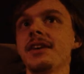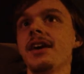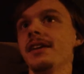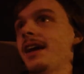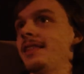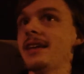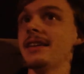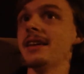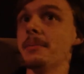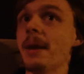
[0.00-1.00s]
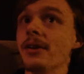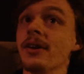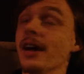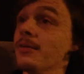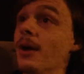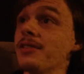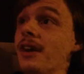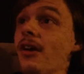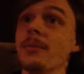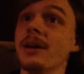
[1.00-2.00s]
stunt, and they did it better in Rush
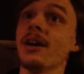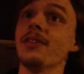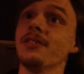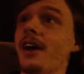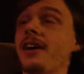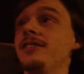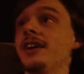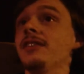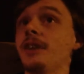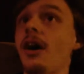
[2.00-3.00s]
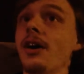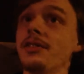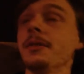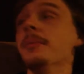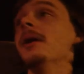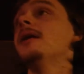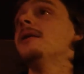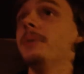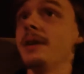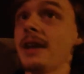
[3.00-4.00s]
Hour because Jackie Chan's awesome.
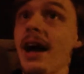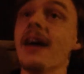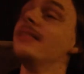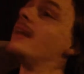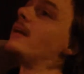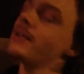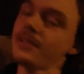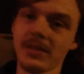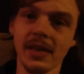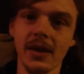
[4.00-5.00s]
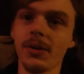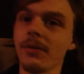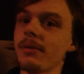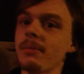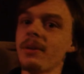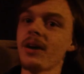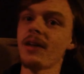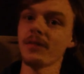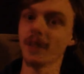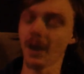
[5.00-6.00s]
But yeah, they were ripping
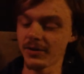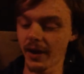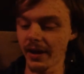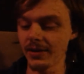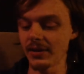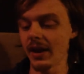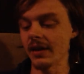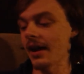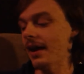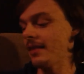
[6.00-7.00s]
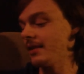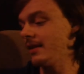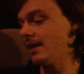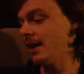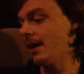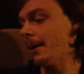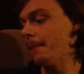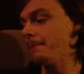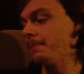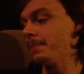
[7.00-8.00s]
off a lot of Jackie Chan, and
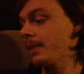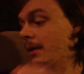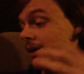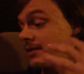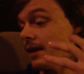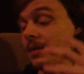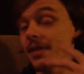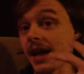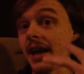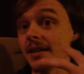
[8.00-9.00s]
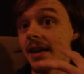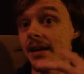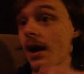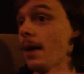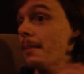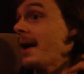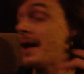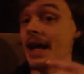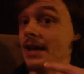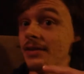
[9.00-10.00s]
except that the hand-to-hand combat
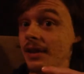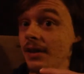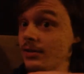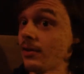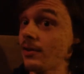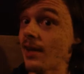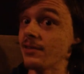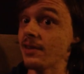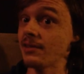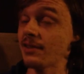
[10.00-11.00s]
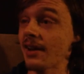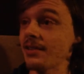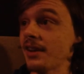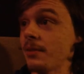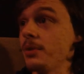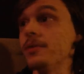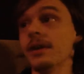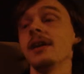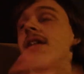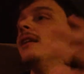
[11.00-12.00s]
isn't as good as in a Jackie Chan movie.